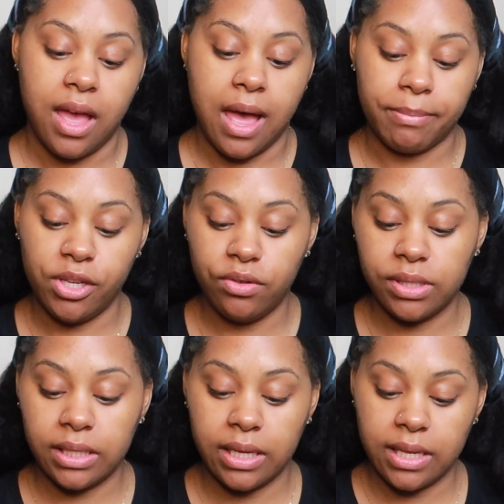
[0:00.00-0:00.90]
I'm
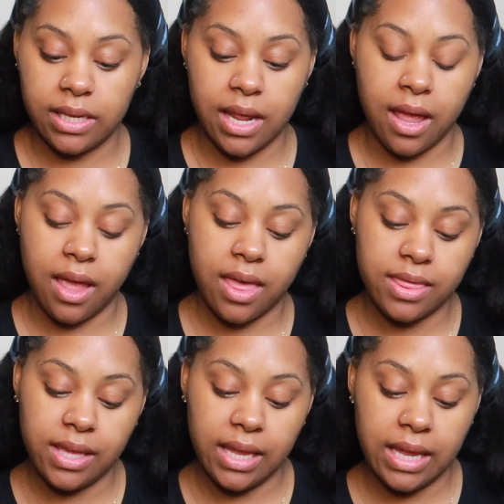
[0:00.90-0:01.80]
using
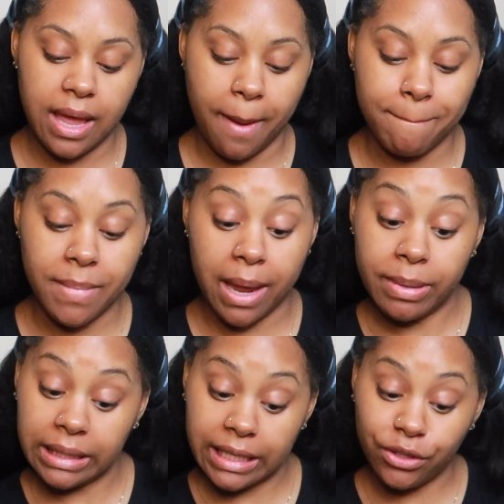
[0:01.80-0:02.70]
the
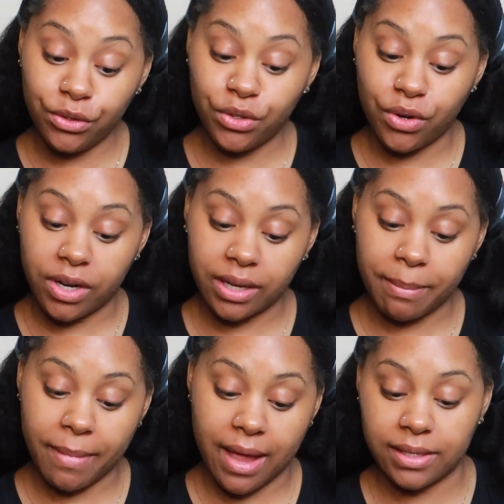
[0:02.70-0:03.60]
Maybelline New York
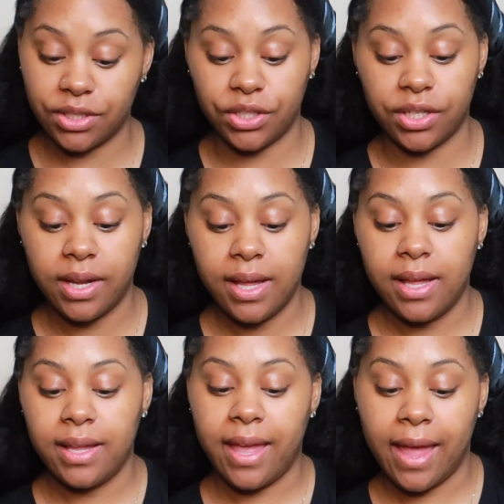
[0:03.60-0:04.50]
Master
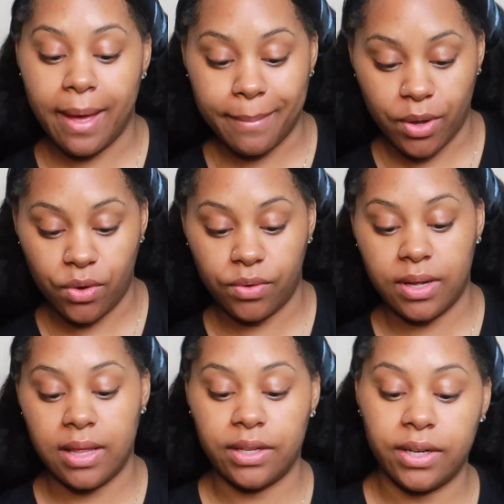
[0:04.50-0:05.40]
Camo
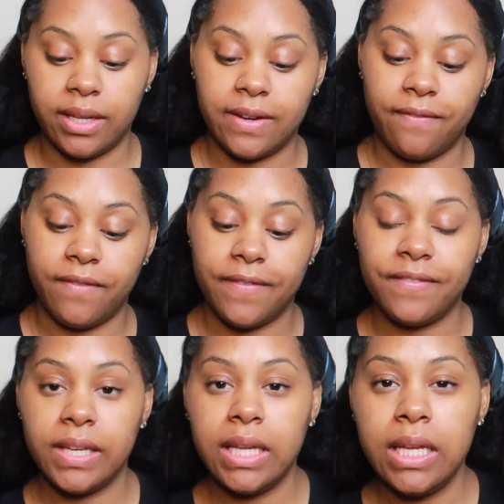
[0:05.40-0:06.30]
color in
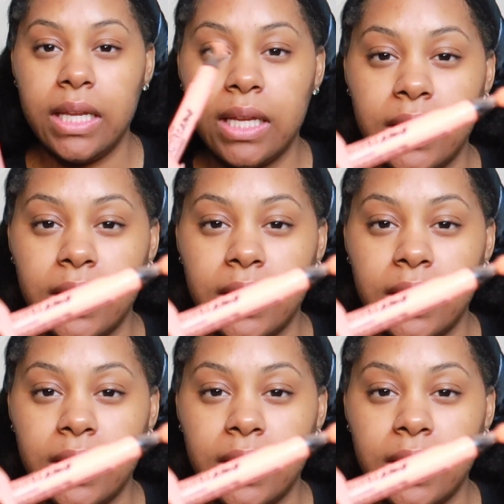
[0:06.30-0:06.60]
50.